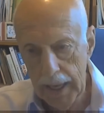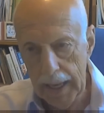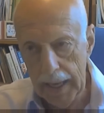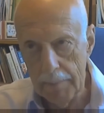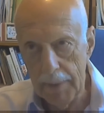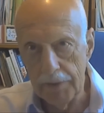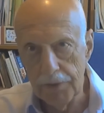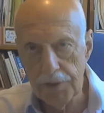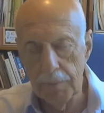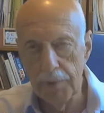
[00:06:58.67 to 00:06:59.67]
and
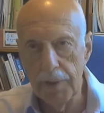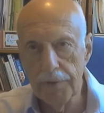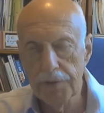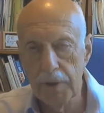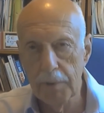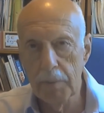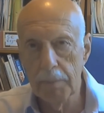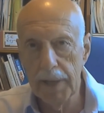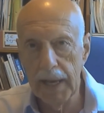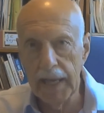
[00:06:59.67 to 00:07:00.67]
some of the
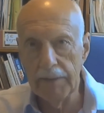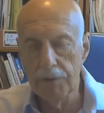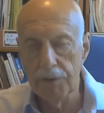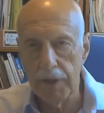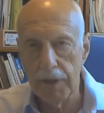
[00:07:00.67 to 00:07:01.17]
behaviors that